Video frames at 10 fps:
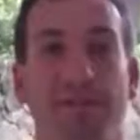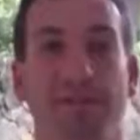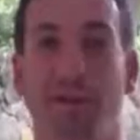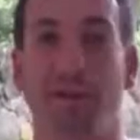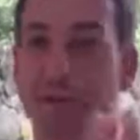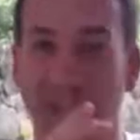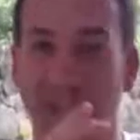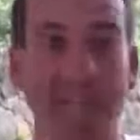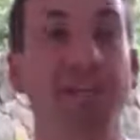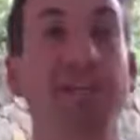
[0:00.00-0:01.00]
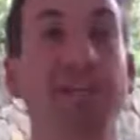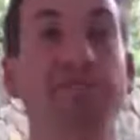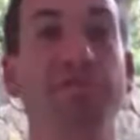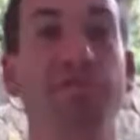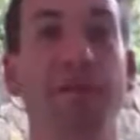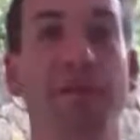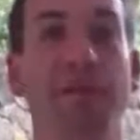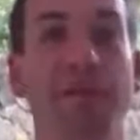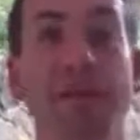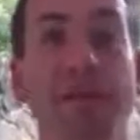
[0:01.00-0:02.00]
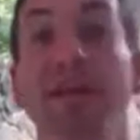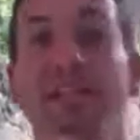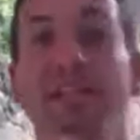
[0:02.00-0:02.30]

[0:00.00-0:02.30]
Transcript: from relationships crumbling to